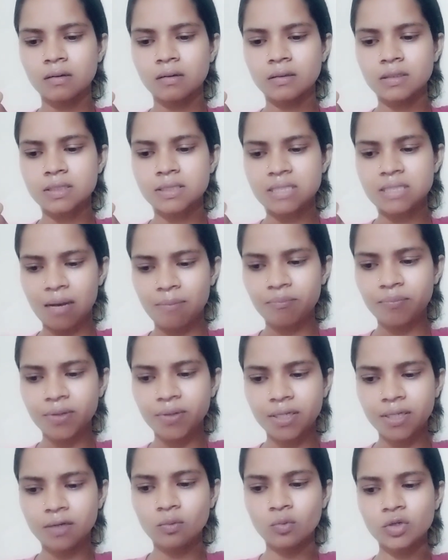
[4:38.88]

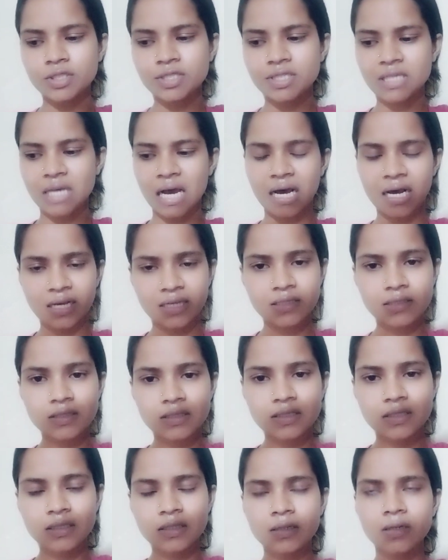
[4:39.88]
somebody was
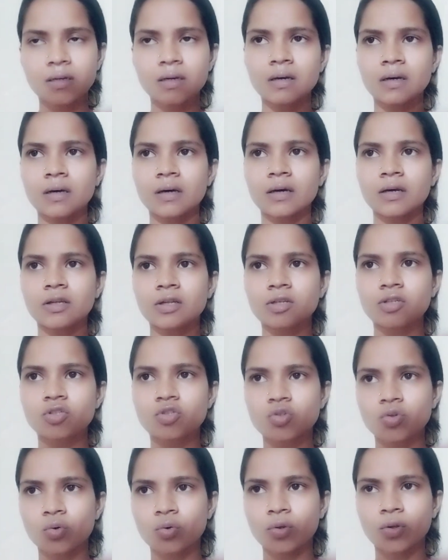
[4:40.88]
asked
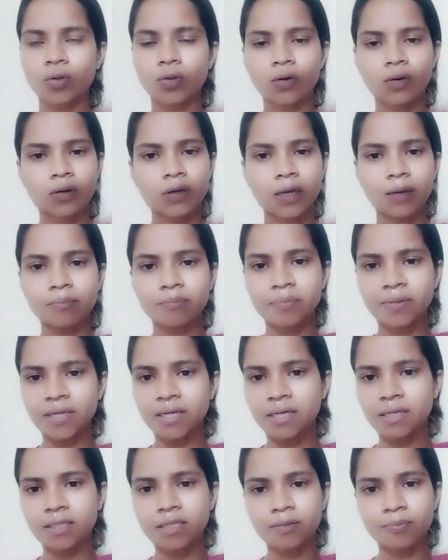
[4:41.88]
to
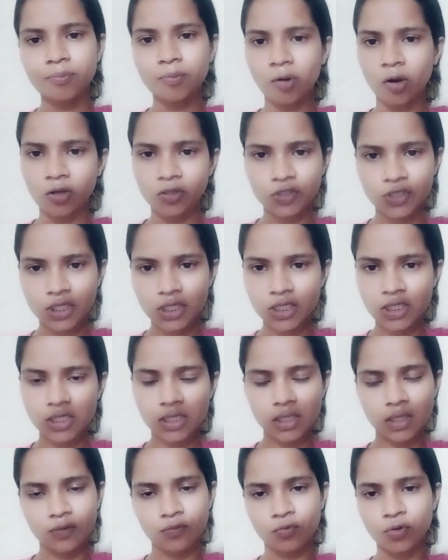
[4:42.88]
complete the
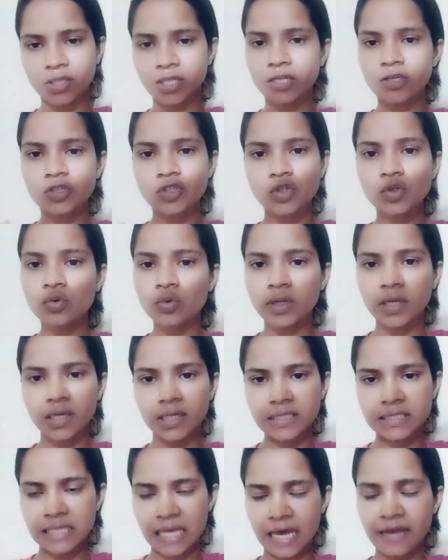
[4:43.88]
project within 2
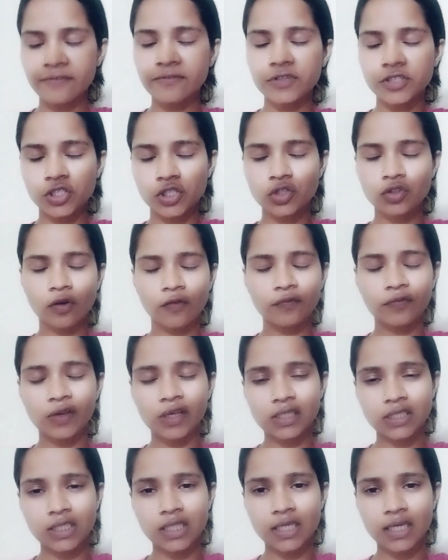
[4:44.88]
days, and which is
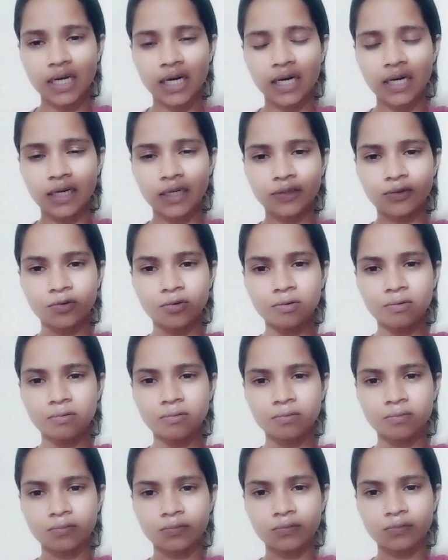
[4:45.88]
obviously
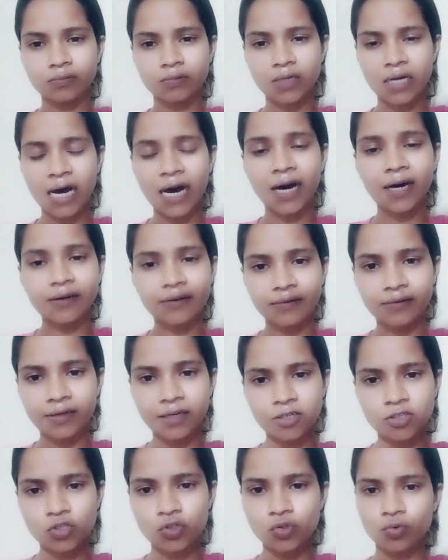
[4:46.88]
hard
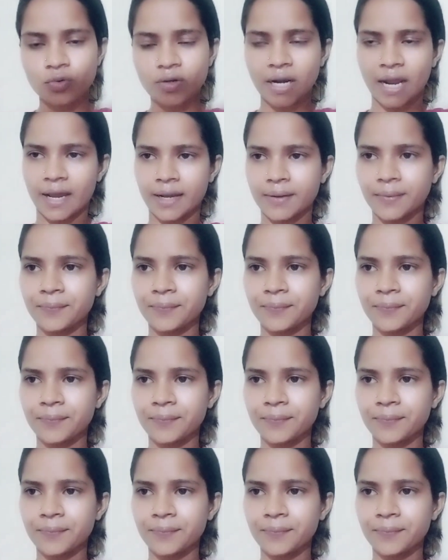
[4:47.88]
nut to crack.